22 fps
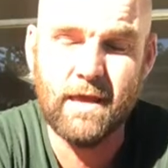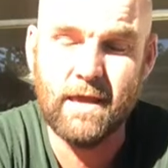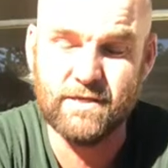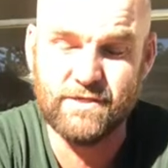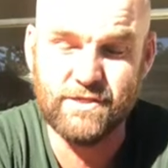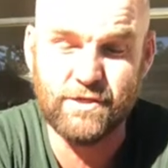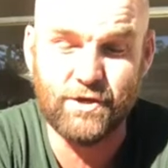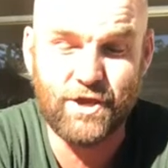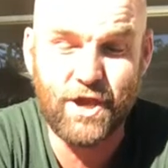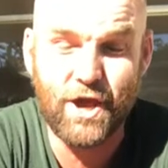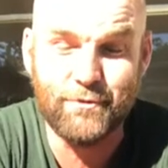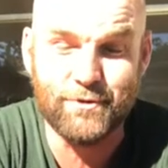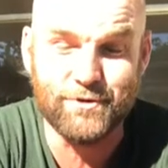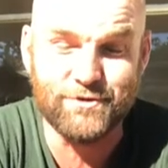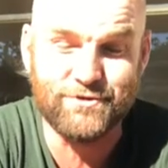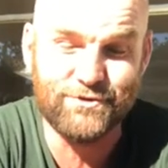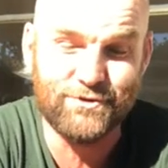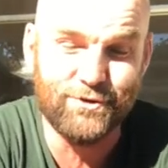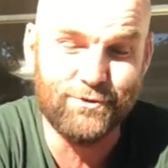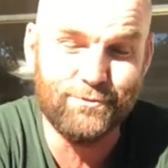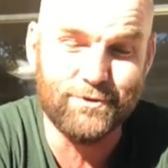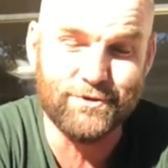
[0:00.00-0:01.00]
So co-ed
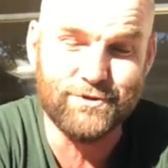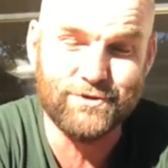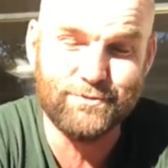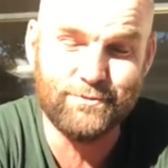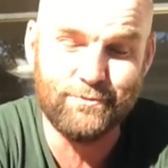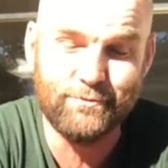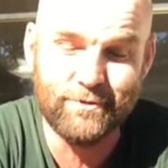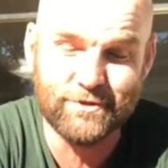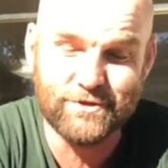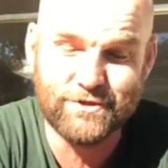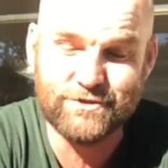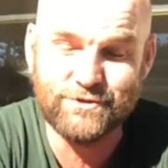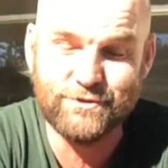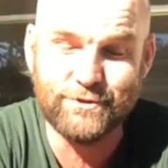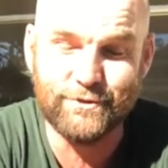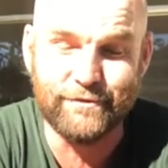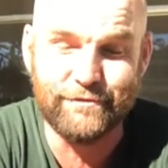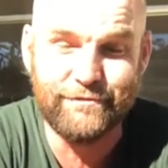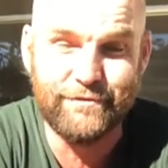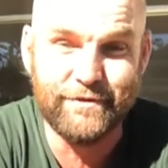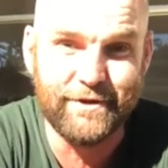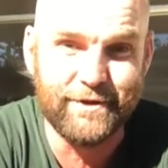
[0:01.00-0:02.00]
school, which
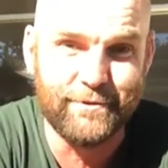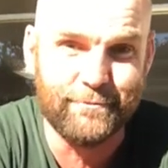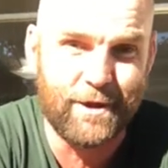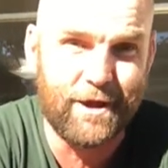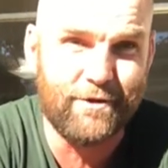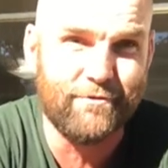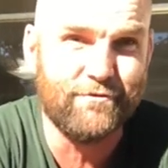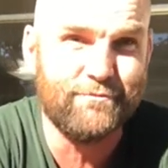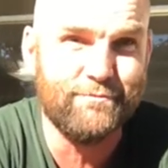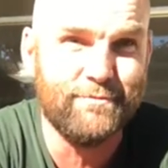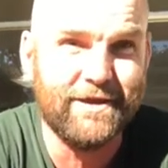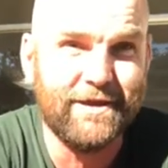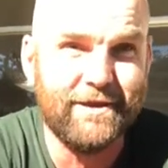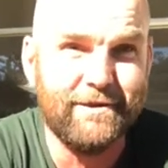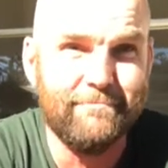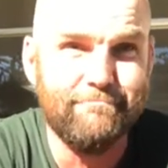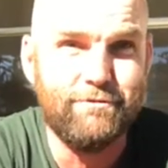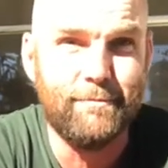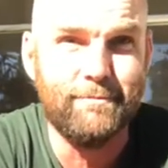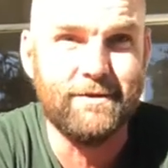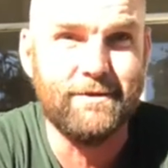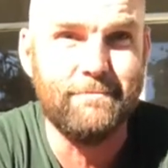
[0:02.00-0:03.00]
sort of fitted well with me,
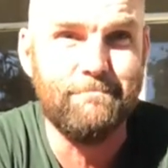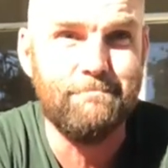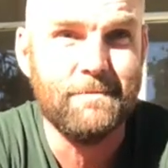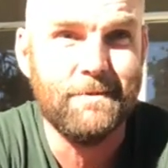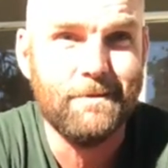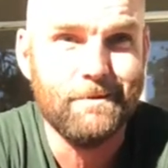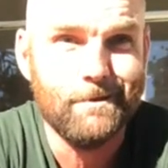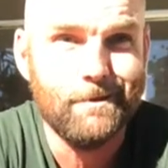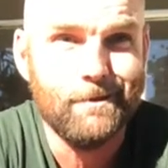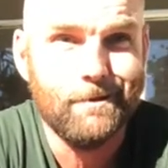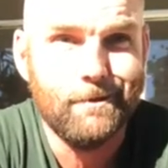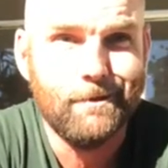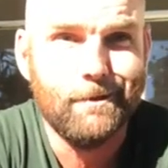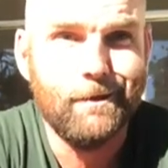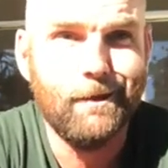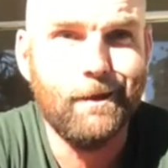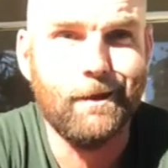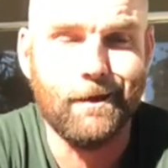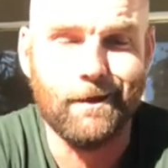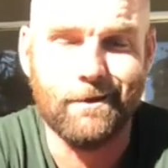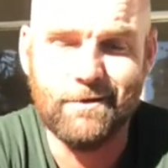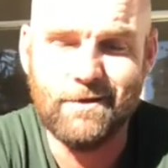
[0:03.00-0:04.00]
and probably,
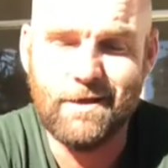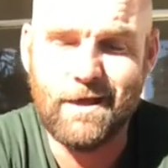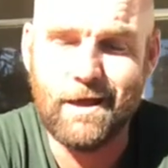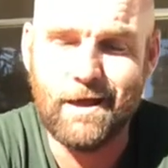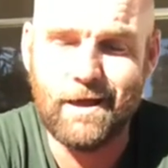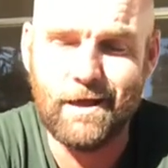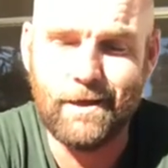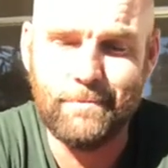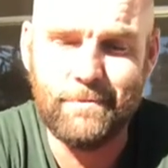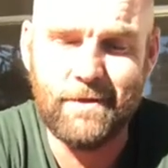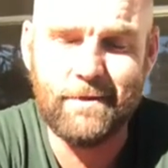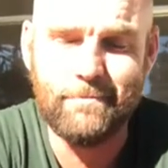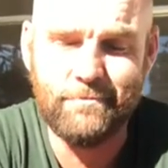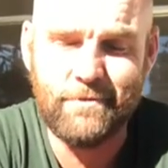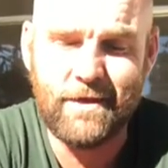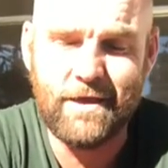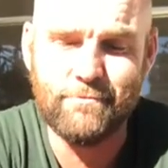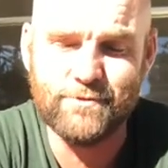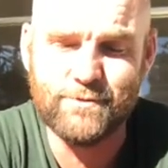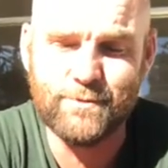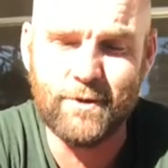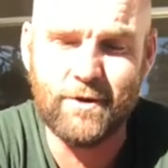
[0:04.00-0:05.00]

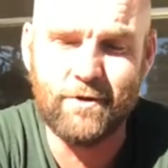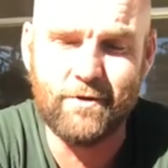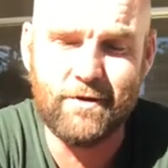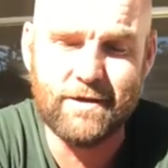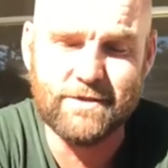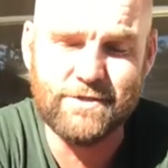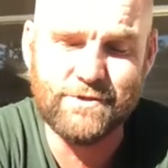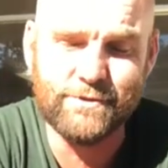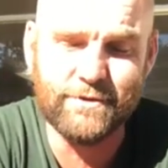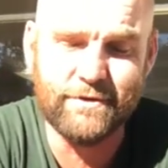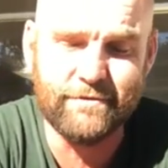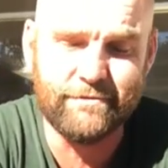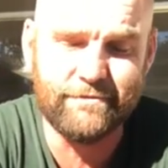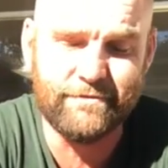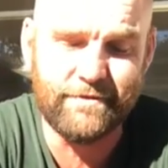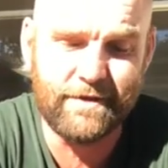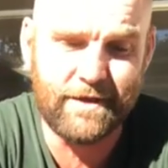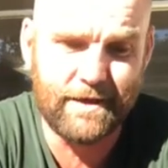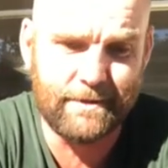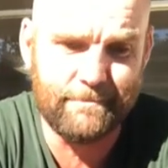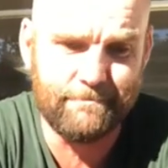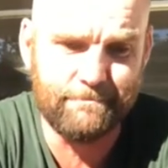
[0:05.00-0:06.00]
that was where I sort of,
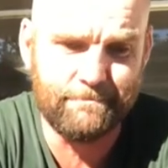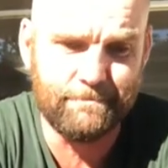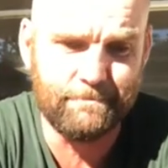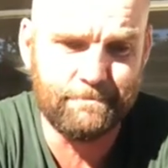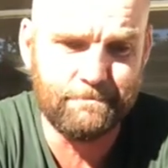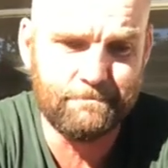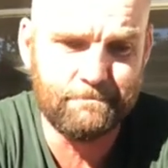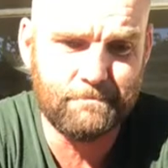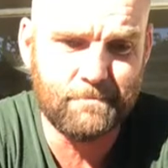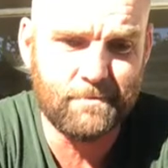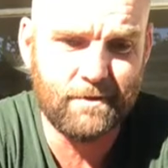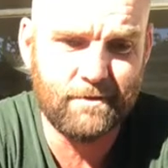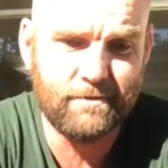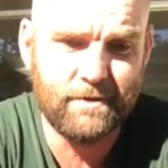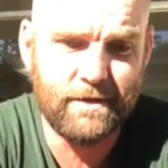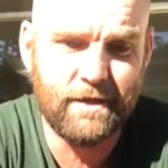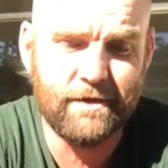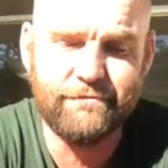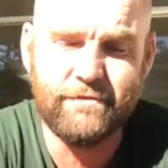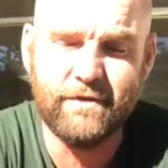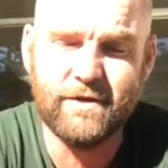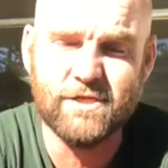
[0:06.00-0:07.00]

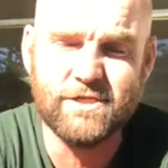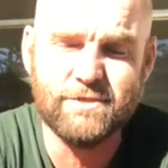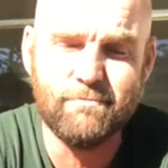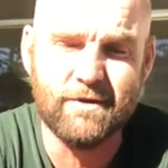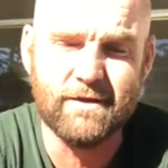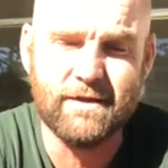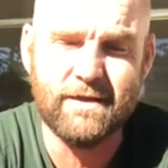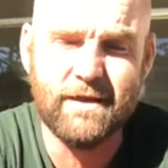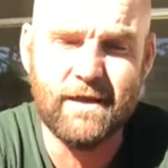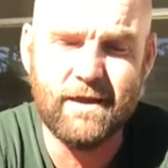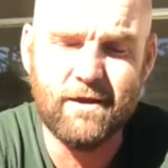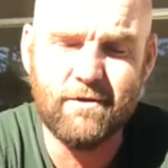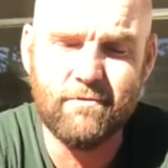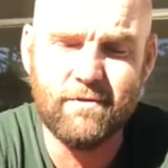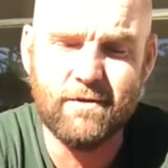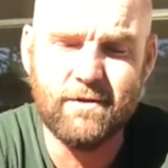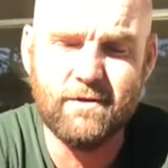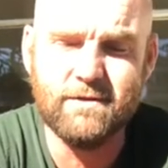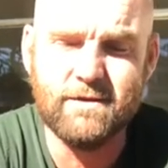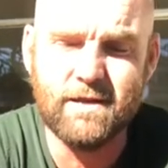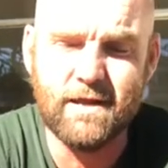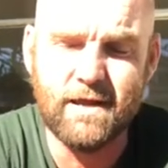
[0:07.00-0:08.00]
finished my year
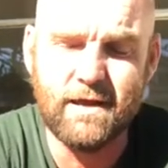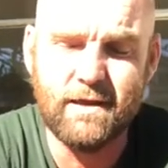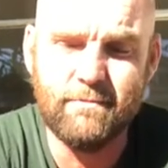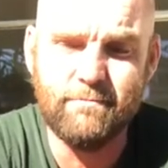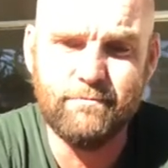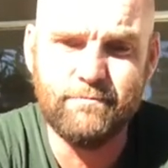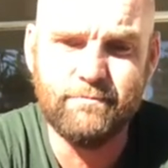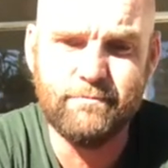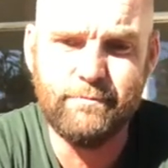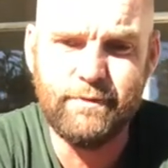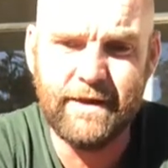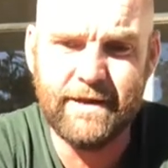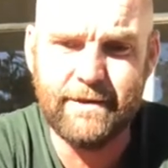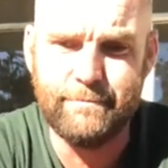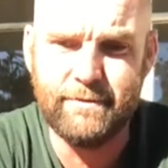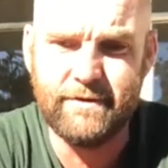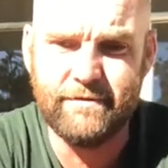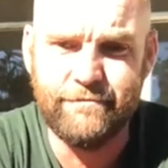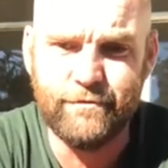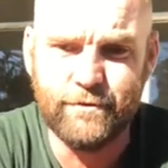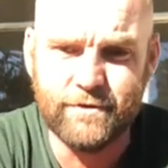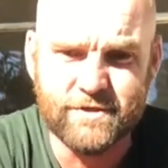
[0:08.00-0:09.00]
and played a
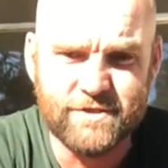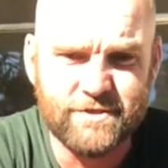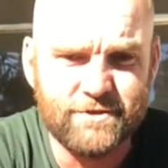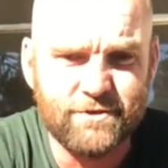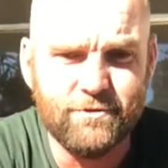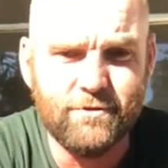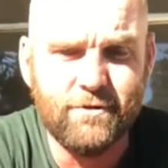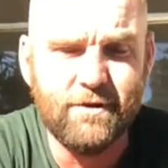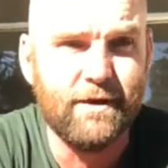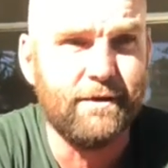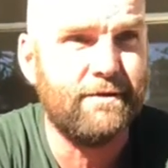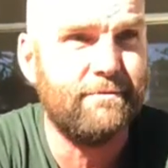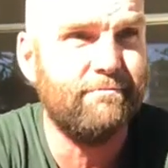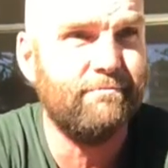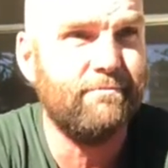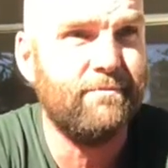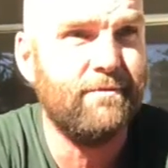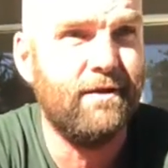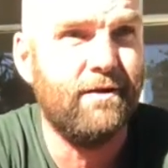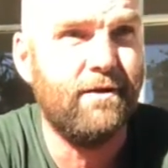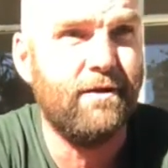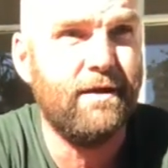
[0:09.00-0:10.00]
bit of footy still. Like,
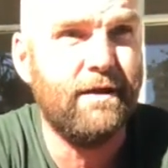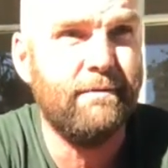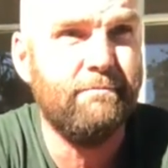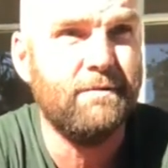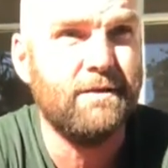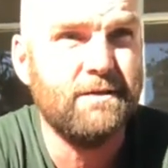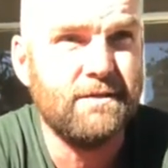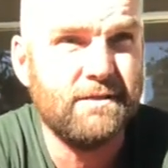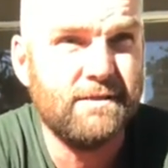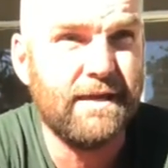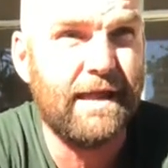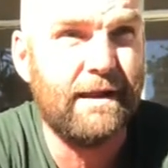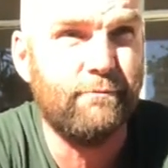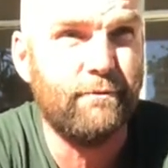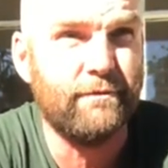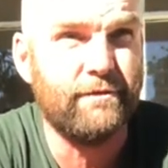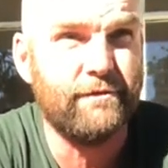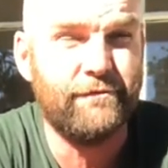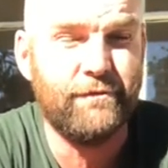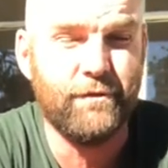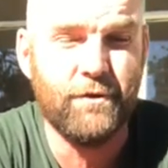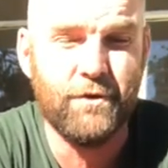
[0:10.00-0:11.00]
you know, I started
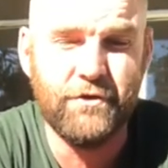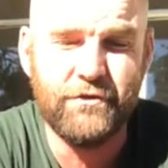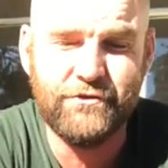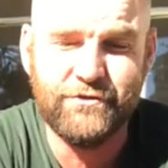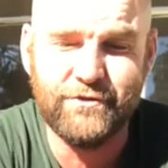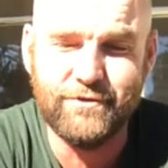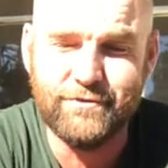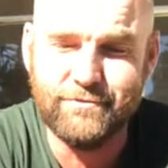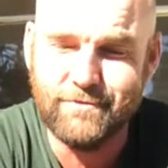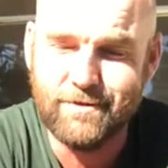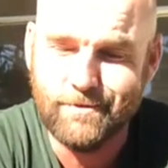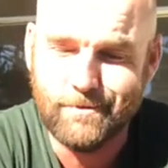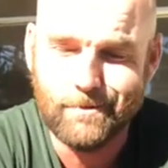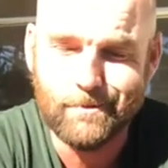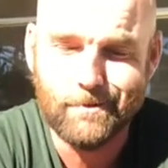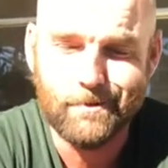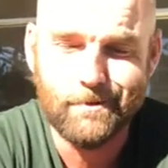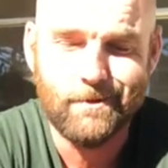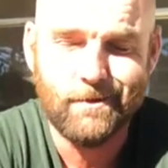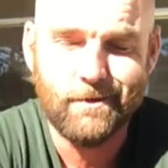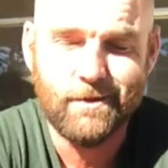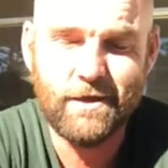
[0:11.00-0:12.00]
with the first and,
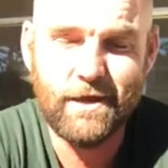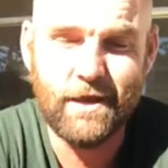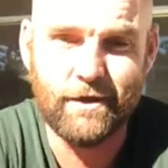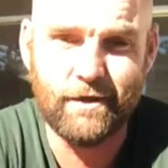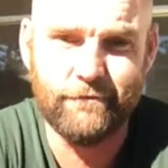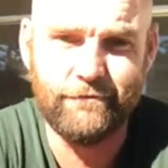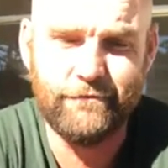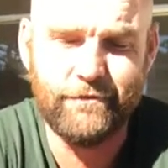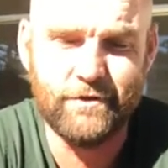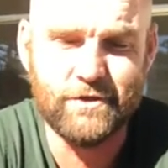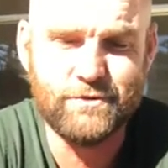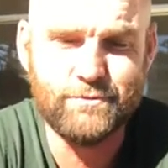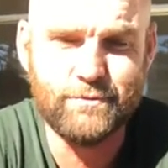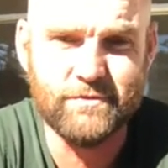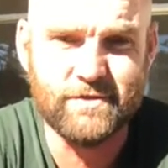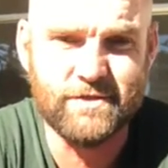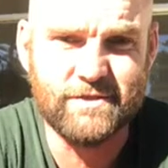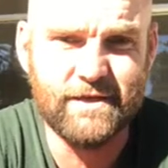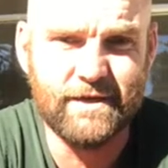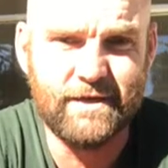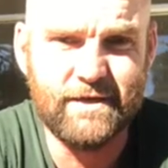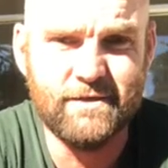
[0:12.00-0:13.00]
finished with
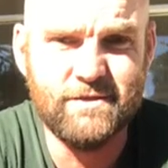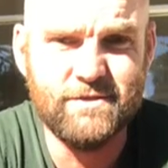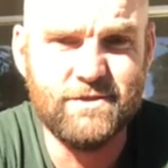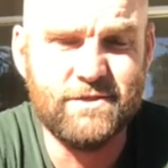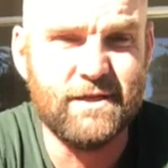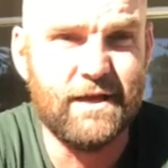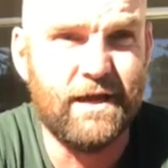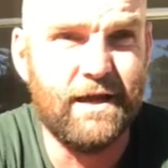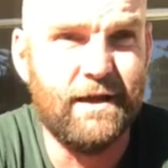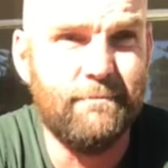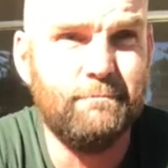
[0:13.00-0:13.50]
the seconds.